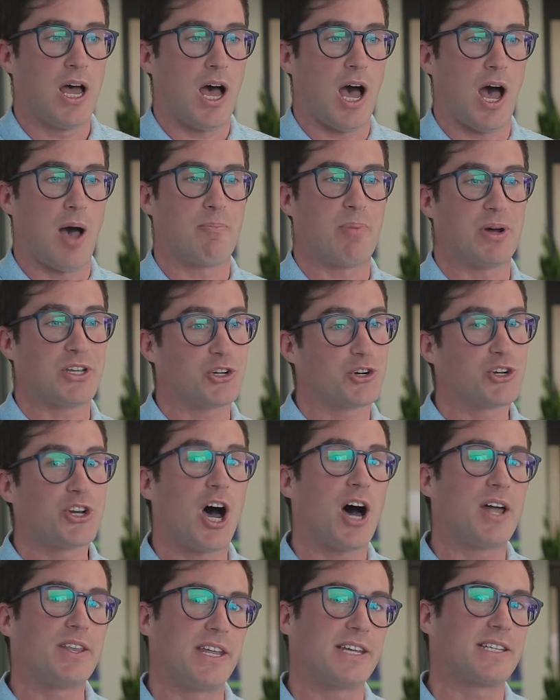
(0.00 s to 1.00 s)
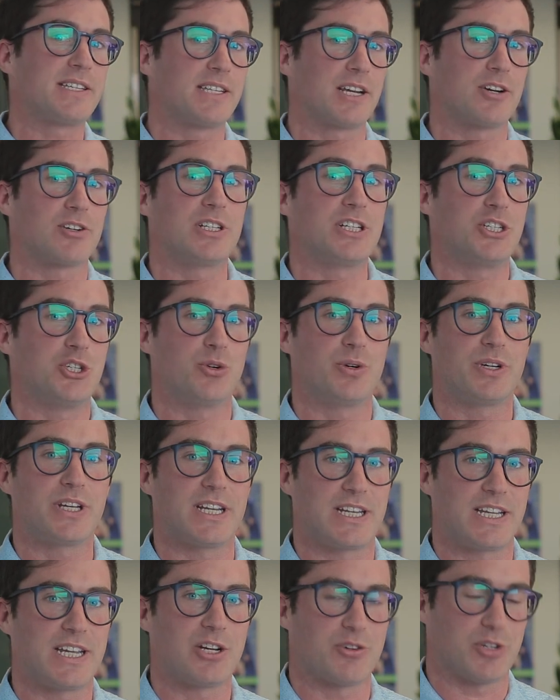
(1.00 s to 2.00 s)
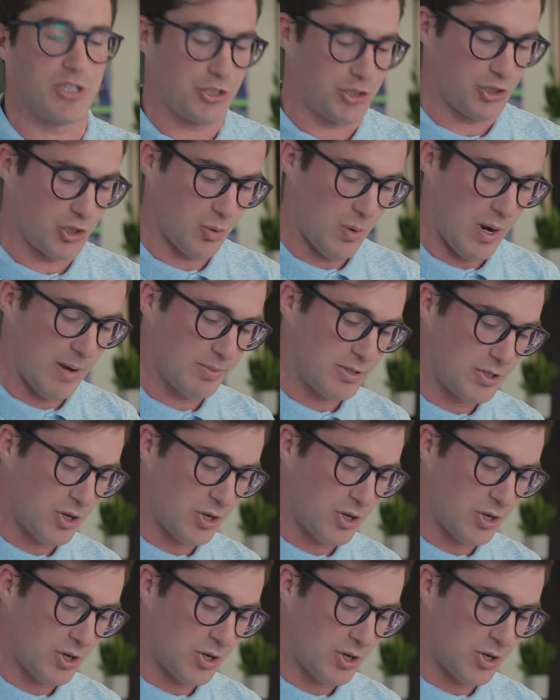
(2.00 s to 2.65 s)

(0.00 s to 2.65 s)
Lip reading: but you're not necessarily doing it here at SherWeb.